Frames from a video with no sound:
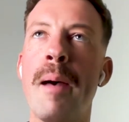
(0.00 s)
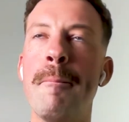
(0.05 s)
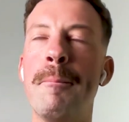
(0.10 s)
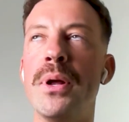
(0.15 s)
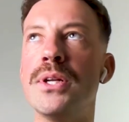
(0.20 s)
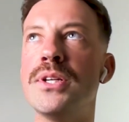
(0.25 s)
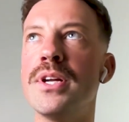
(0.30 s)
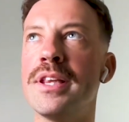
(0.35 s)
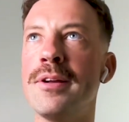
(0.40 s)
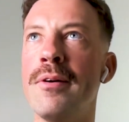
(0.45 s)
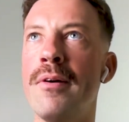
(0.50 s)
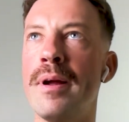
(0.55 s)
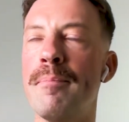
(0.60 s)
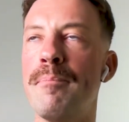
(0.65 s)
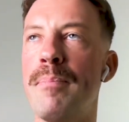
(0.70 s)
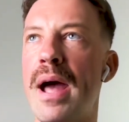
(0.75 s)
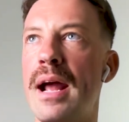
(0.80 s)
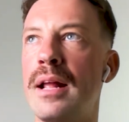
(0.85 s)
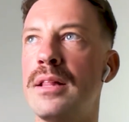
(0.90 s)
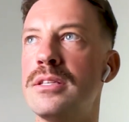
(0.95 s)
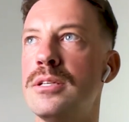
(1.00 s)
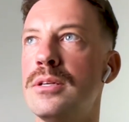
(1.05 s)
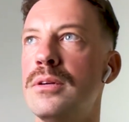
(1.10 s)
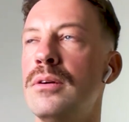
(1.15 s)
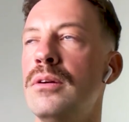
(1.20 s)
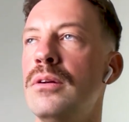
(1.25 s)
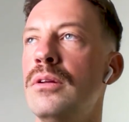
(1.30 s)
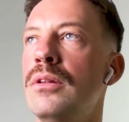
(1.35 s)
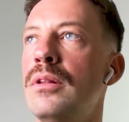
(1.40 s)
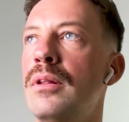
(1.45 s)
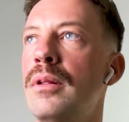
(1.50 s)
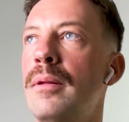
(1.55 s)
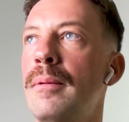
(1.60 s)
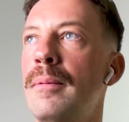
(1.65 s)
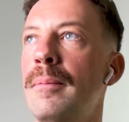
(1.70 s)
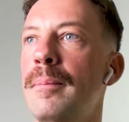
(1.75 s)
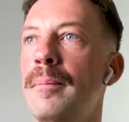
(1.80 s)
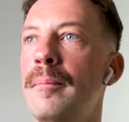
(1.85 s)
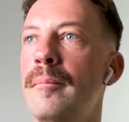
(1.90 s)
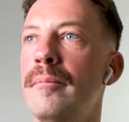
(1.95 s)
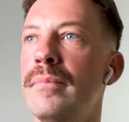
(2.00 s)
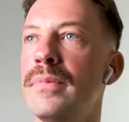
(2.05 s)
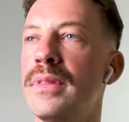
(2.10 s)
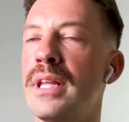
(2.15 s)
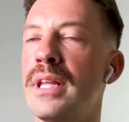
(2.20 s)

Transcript: But just going back to that would be wicked.